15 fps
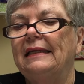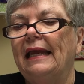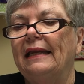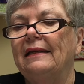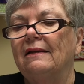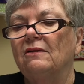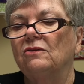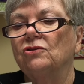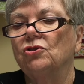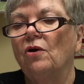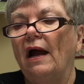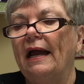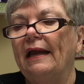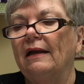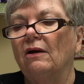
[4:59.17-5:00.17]
dandy little
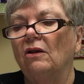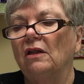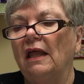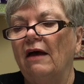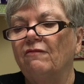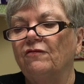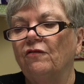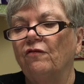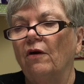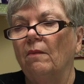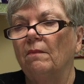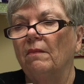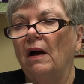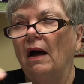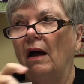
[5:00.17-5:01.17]
triangle left
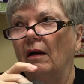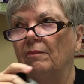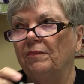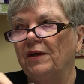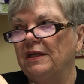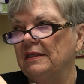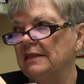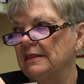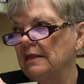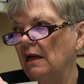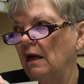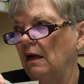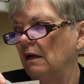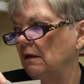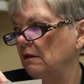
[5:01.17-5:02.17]
from a piece
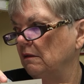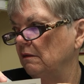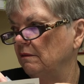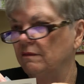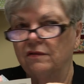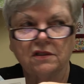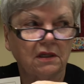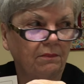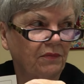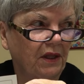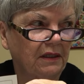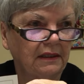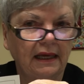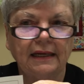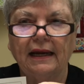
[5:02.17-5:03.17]
of
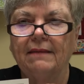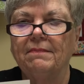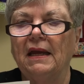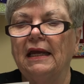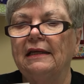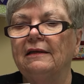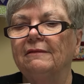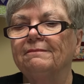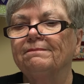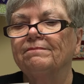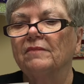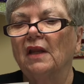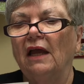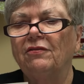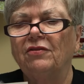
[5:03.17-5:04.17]
something that I made. I